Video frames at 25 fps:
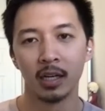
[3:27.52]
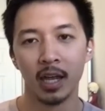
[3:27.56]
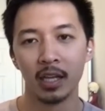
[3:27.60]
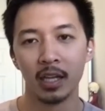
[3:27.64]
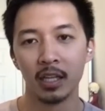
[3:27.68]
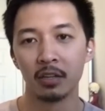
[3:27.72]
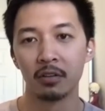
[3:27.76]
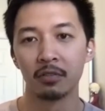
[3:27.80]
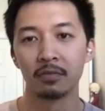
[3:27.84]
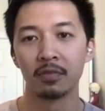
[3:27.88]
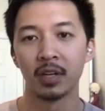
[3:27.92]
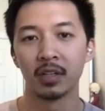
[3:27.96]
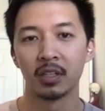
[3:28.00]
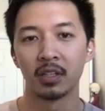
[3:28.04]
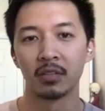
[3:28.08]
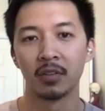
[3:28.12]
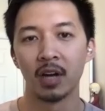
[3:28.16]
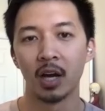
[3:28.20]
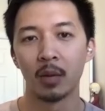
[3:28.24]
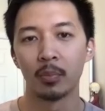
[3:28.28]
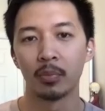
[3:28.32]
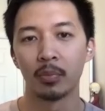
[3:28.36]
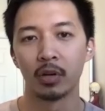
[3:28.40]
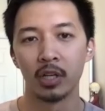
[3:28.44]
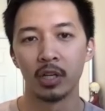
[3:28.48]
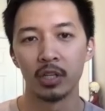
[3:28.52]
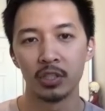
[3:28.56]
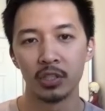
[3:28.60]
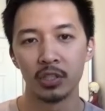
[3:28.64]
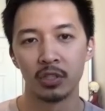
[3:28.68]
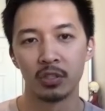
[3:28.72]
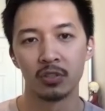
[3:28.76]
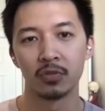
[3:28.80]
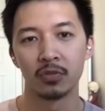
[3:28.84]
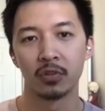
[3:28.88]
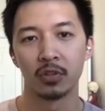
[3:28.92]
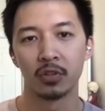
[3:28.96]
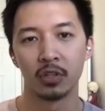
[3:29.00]
any effective
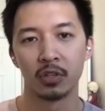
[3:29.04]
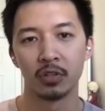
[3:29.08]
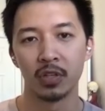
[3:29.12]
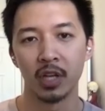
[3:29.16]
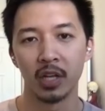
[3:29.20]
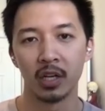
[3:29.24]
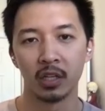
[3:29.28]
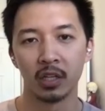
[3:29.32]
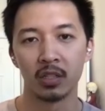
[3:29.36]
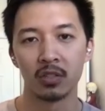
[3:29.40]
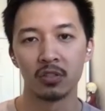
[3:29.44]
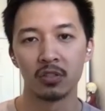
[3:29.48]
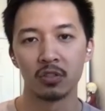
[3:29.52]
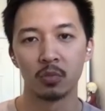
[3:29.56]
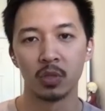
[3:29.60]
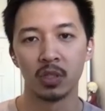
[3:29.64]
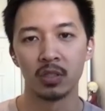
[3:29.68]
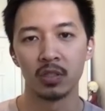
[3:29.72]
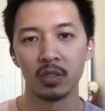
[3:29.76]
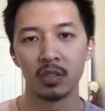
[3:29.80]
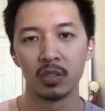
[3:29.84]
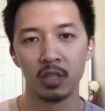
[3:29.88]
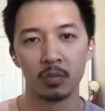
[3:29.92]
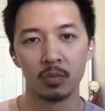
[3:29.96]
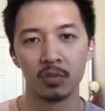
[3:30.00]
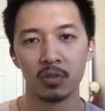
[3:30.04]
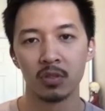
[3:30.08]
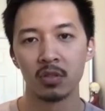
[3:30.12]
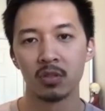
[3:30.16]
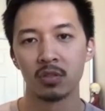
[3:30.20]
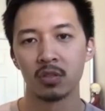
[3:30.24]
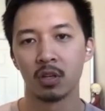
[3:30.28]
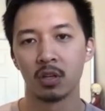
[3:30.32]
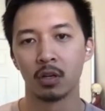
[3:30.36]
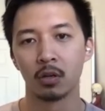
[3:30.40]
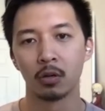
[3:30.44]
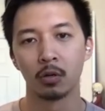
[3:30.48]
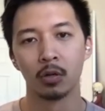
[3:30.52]
operations for your data consuming teams.
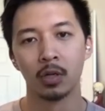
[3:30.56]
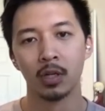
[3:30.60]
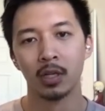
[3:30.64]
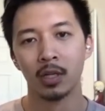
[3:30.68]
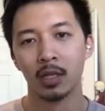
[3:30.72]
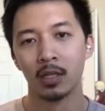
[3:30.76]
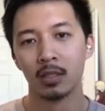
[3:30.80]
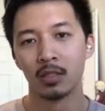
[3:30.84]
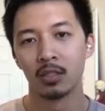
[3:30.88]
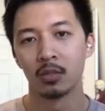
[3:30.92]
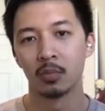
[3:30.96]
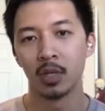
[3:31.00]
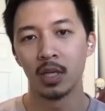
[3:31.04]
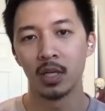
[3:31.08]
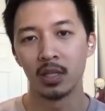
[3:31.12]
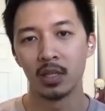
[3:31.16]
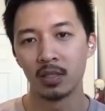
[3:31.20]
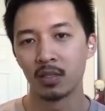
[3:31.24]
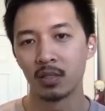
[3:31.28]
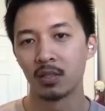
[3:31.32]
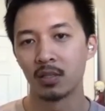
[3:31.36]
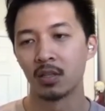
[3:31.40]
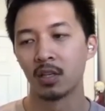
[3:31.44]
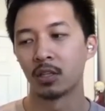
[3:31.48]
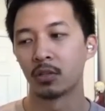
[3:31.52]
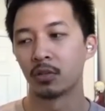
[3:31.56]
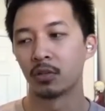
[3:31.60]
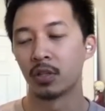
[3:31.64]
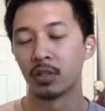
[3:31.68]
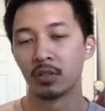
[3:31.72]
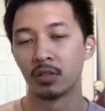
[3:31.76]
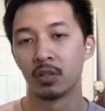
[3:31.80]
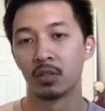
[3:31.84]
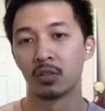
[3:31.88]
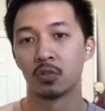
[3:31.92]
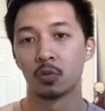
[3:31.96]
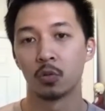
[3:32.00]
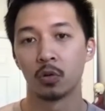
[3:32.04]
So to me, this is another
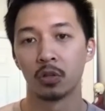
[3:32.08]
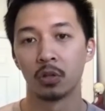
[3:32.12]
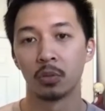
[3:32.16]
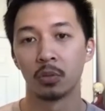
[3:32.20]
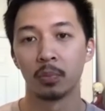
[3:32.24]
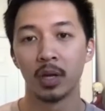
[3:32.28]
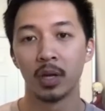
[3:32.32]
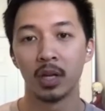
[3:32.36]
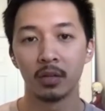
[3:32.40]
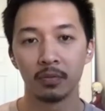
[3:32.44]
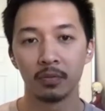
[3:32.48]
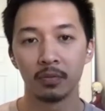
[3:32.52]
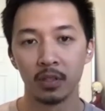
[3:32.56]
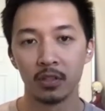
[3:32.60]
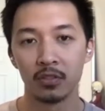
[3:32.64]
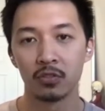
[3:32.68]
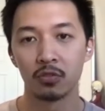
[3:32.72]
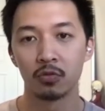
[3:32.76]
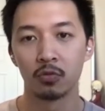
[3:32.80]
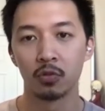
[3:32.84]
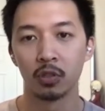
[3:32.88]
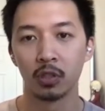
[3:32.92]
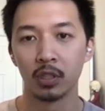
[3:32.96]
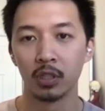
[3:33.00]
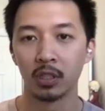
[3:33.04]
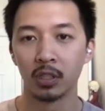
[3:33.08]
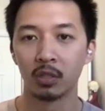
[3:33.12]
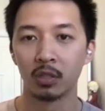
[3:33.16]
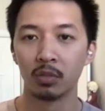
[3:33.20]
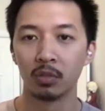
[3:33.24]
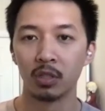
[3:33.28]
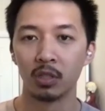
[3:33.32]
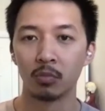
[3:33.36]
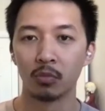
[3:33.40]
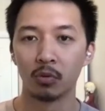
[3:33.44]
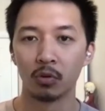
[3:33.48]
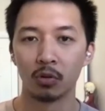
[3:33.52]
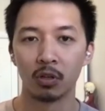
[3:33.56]
instance where the benefits really can
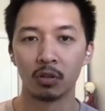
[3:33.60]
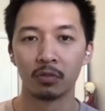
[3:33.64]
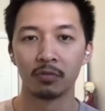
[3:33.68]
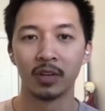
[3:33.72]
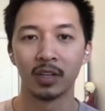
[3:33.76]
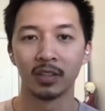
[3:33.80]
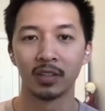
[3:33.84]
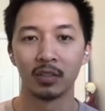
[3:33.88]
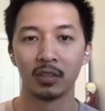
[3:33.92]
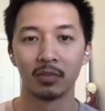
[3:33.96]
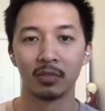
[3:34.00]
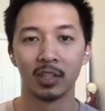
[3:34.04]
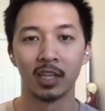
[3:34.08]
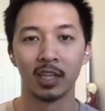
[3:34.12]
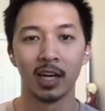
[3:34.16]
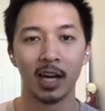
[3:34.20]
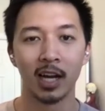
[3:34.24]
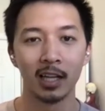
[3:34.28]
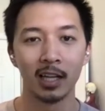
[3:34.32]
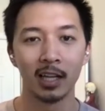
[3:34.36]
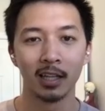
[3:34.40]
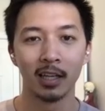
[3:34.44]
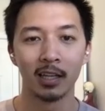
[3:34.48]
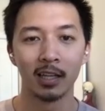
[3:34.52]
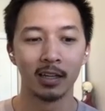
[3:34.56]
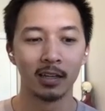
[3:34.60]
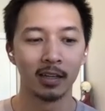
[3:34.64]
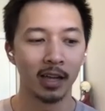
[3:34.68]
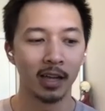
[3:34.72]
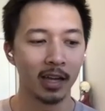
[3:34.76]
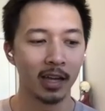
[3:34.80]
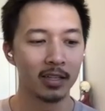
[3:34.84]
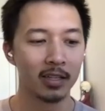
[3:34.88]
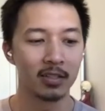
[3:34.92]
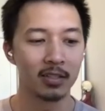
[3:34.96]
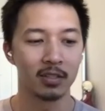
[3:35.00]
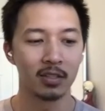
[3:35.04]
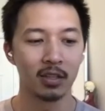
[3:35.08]
be more effectively highlighted
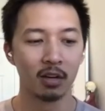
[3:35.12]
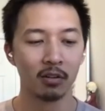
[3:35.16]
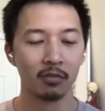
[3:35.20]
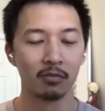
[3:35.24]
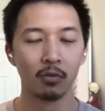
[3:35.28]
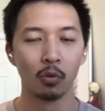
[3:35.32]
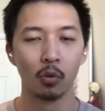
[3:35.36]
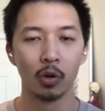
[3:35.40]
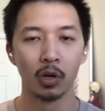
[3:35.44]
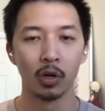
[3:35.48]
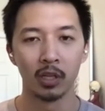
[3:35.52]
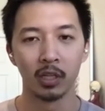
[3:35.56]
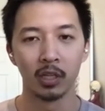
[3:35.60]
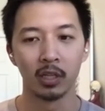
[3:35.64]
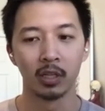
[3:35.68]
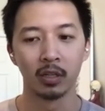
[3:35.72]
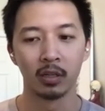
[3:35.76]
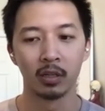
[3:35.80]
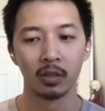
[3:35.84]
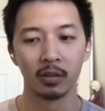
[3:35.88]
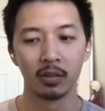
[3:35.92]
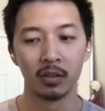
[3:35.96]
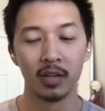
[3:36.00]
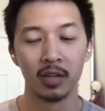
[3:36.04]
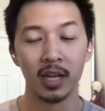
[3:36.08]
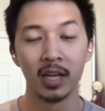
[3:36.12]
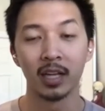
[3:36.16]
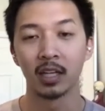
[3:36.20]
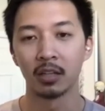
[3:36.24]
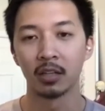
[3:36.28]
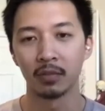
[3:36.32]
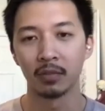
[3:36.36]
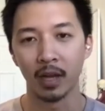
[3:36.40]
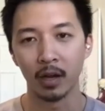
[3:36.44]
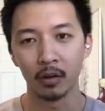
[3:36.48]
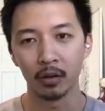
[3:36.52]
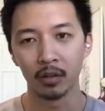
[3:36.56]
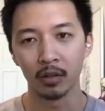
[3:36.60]
as avoiding the
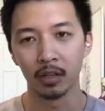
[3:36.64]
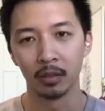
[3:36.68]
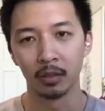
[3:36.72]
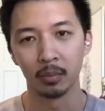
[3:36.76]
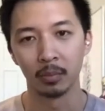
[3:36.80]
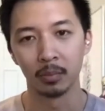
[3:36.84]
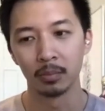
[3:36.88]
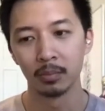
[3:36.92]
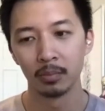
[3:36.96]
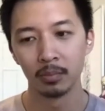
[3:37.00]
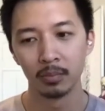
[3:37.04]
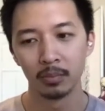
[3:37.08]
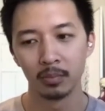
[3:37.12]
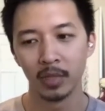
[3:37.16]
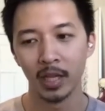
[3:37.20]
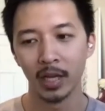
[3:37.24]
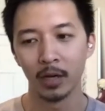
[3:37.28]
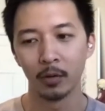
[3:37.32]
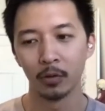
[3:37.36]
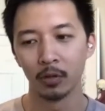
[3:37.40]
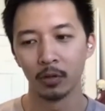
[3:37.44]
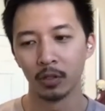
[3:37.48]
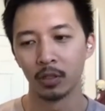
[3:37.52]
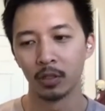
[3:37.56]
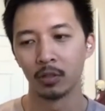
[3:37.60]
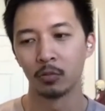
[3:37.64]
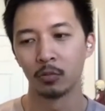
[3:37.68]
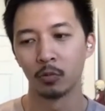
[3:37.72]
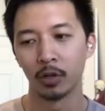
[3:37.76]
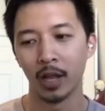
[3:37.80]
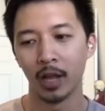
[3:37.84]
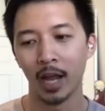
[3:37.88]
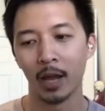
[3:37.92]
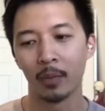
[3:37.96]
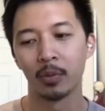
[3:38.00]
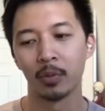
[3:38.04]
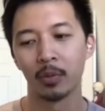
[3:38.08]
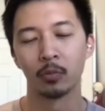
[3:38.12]
negative outcome that would
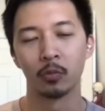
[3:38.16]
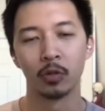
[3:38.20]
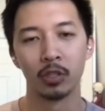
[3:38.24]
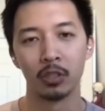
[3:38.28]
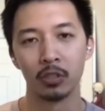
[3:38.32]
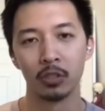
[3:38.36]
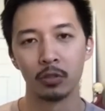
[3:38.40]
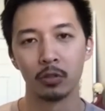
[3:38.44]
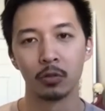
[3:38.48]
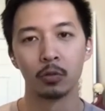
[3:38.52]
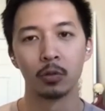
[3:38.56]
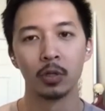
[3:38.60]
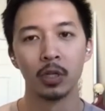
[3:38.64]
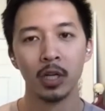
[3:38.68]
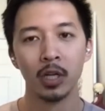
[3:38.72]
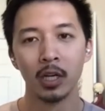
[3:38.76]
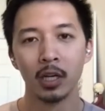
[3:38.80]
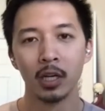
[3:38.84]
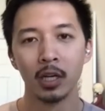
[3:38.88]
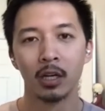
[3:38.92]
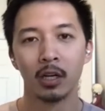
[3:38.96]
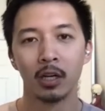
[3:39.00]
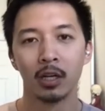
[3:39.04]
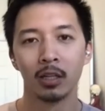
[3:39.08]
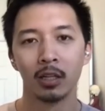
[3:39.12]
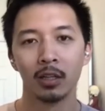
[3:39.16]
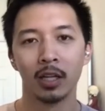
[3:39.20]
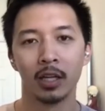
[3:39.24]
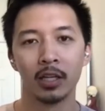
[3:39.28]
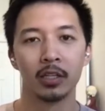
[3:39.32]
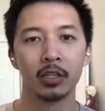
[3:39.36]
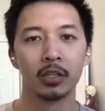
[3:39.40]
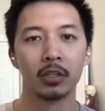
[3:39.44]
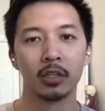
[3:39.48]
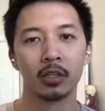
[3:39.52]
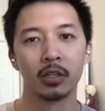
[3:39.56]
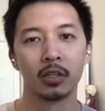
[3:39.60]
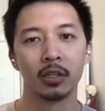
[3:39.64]
happen when you let
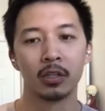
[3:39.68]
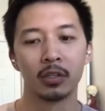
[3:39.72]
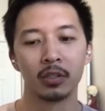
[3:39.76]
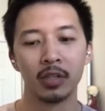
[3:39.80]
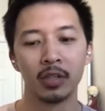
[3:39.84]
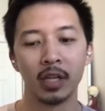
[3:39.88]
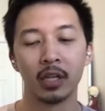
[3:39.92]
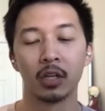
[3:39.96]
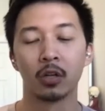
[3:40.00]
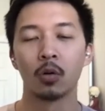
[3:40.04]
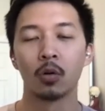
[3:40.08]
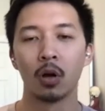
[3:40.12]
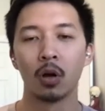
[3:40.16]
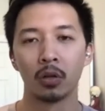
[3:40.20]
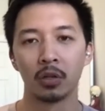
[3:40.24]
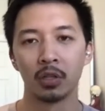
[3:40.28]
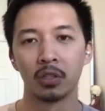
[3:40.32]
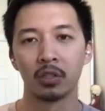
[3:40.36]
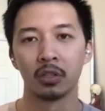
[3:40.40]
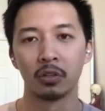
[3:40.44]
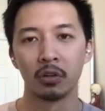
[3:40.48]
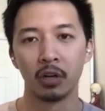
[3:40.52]
your data quality